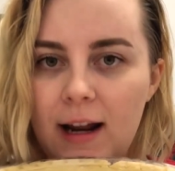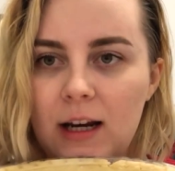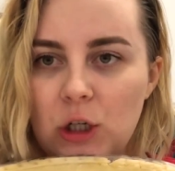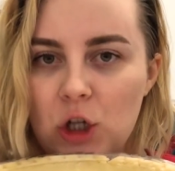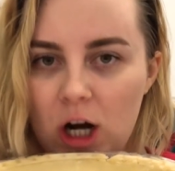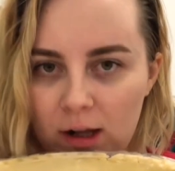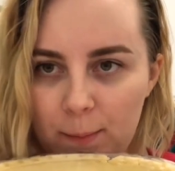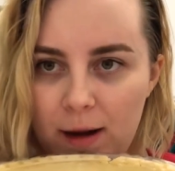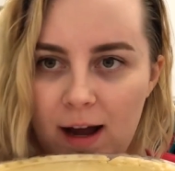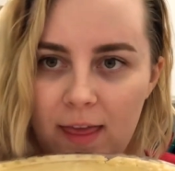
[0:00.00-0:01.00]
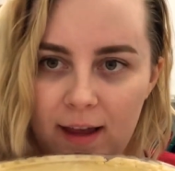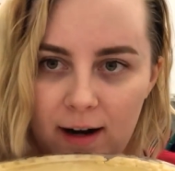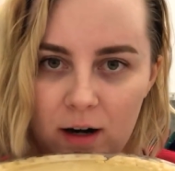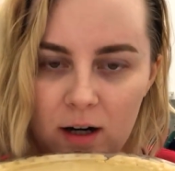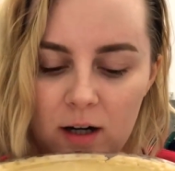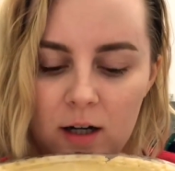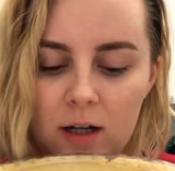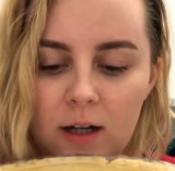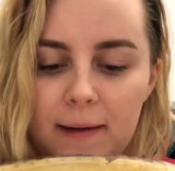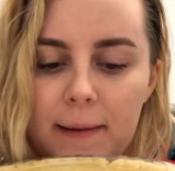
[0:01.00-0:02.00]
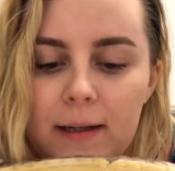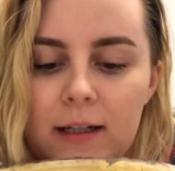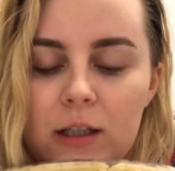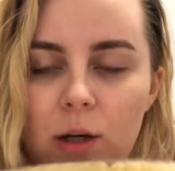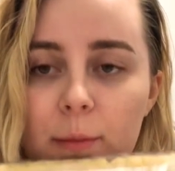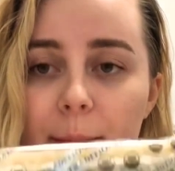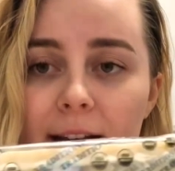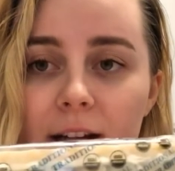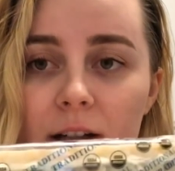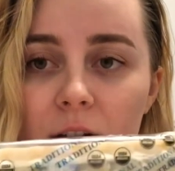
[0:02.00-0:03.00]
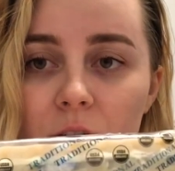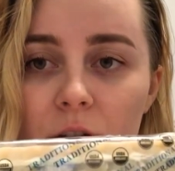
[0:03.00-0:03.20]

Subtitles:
and chocolate pie there. So I'm gonna make